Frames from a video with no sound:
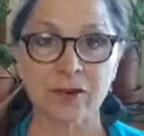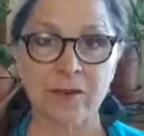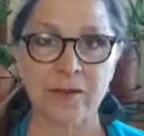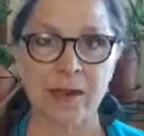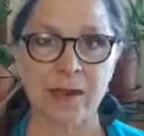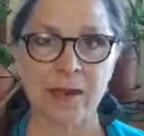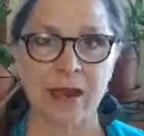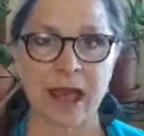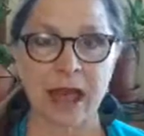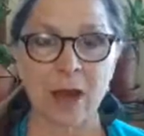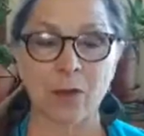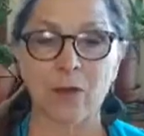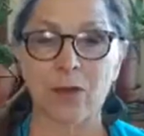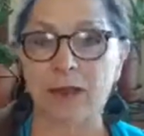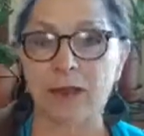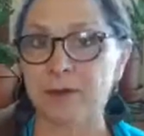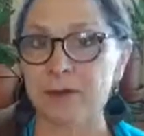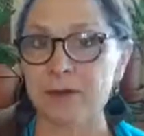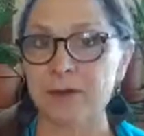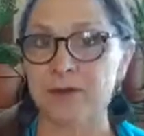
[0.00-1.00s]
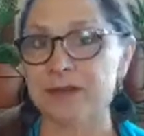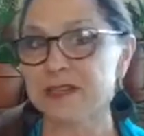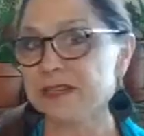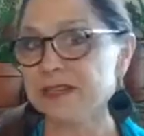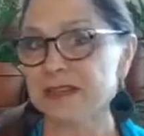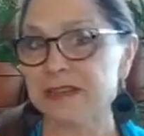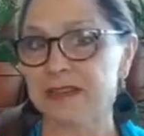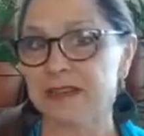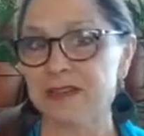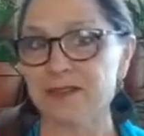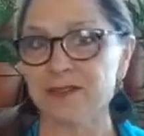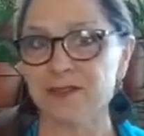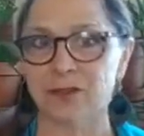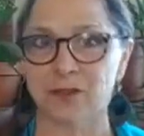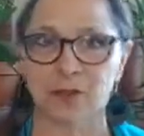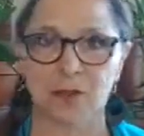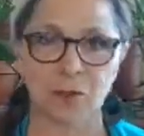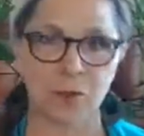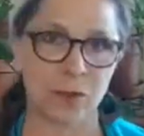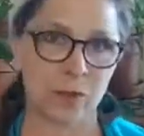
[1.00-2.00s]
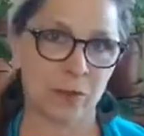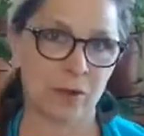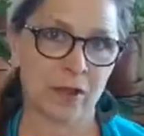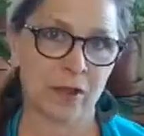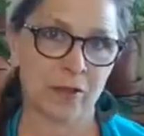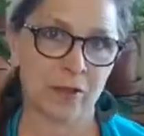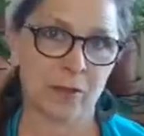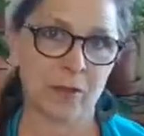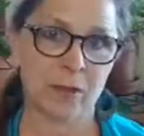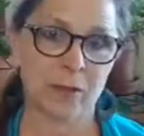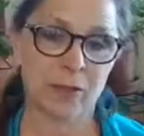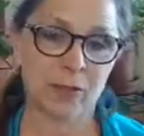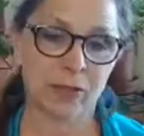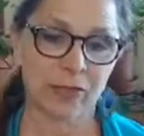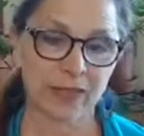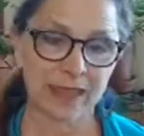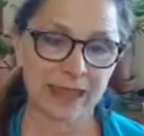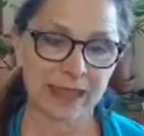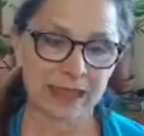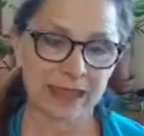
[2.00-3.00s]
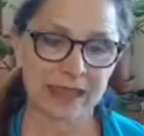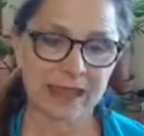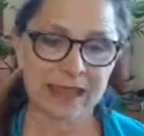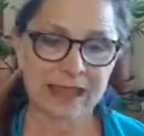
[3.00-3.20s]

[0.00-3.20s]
about how will I be received or what will other people think.